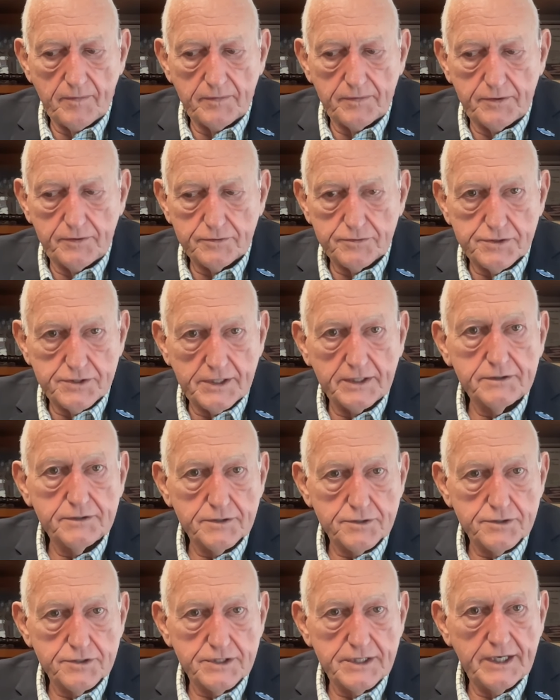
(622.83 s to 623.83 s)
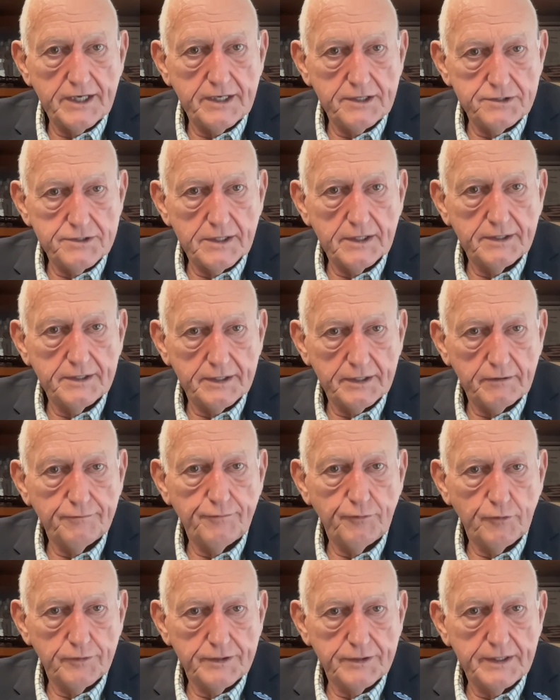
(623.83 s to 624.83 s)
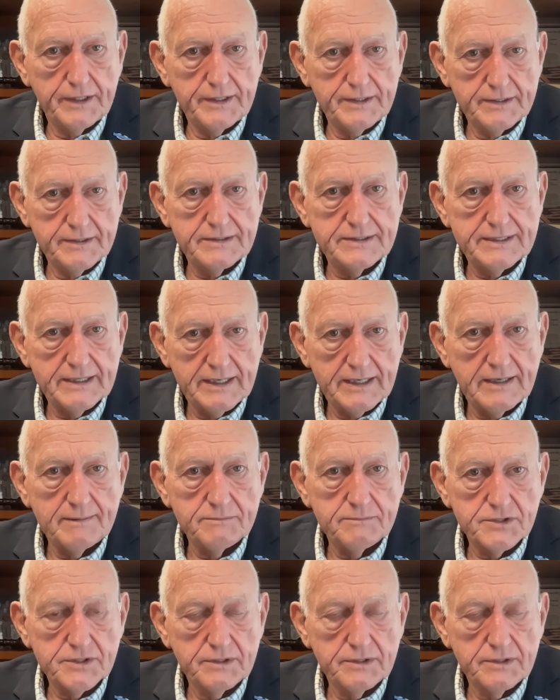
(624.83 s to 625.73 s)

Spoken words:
set the stage, I think, for the end times.